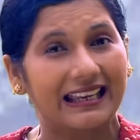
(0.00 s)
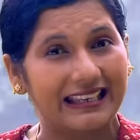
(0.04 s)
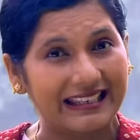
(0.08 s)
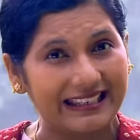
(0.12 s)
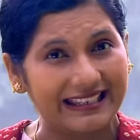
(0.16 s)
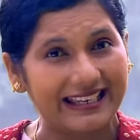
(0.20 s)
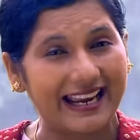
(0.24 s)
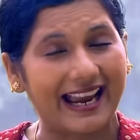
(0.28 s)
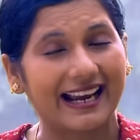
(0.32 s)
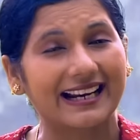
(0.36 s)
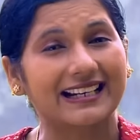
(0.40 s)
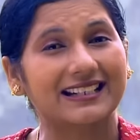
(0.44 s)

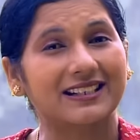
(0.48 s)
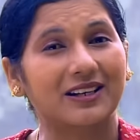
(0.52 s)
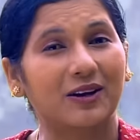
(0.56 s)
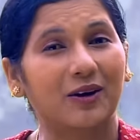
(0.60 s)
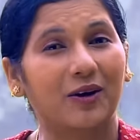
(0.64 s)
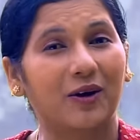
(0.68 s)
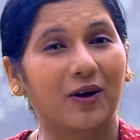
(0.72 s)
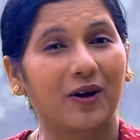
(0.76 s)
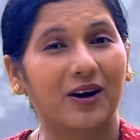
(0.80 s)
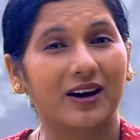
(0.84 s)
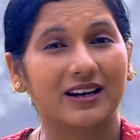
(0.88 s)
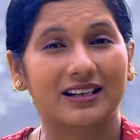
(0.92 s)
Yet,
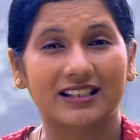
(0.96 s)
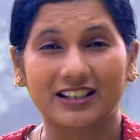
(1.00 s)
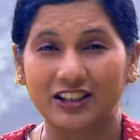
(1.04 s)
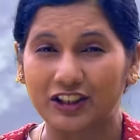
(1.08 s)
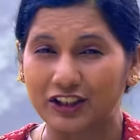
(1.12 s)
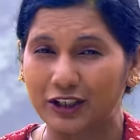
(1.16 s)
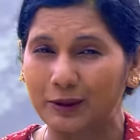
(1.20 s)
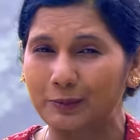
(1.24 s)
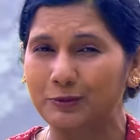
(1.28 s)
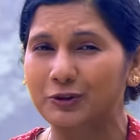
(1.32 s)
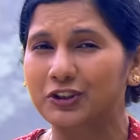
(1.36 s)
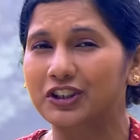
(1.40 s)

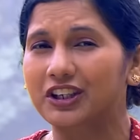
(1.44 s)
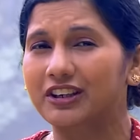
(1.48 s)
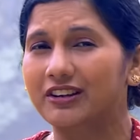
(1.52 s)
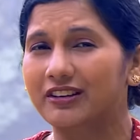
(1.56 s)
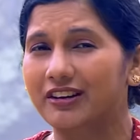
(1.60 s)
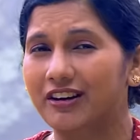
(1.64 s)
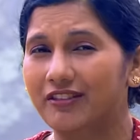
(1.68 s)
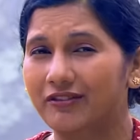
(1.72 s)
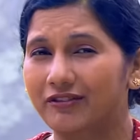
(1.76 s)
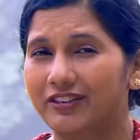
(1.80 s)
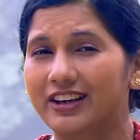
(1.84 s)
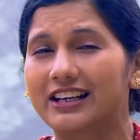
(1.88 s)
Scripture
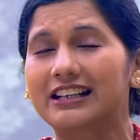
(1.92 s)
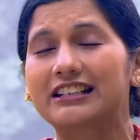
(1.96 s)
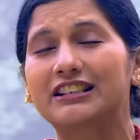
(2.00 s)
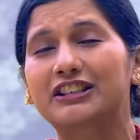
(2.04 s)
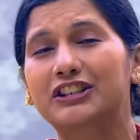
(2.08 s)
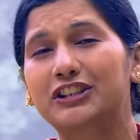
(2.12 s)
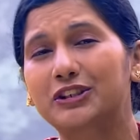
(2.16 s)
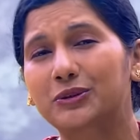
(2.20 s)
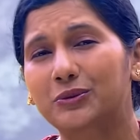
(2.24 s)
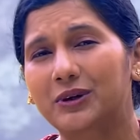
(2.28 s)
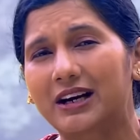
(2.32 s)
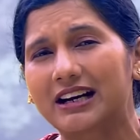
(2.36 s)

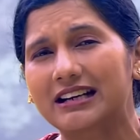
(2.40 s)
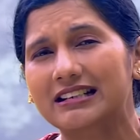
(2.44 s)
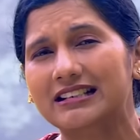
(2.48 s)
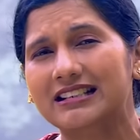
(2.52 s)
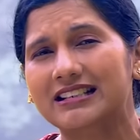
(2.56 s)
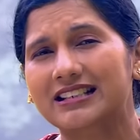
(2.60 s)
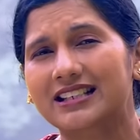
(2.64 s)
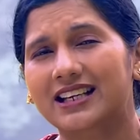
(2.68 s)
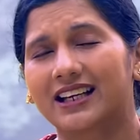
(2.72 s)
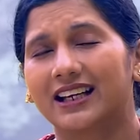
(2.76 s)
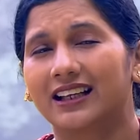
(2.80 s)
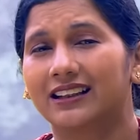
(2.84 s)
reveals to
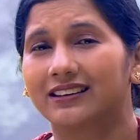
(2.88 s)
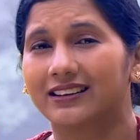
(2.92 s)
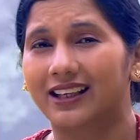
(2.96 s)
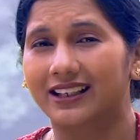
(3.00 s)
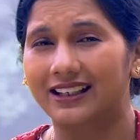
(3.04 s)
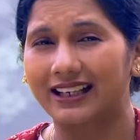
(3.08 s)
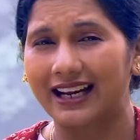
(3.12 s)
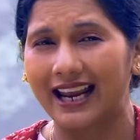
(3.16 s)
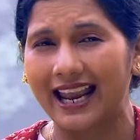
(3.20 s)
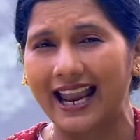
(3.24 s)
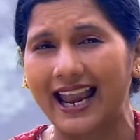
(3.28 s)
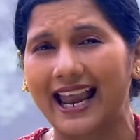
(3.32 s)
us
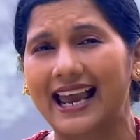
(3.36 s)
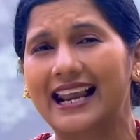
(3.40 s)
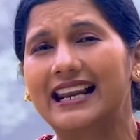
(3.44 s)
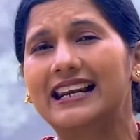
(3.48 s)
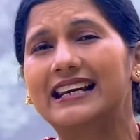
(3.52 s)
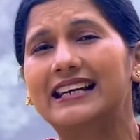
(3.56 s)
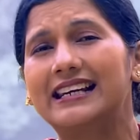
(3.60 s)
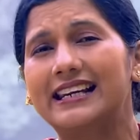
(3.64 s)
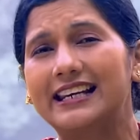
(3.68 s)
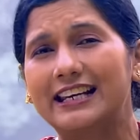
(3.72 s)
that hell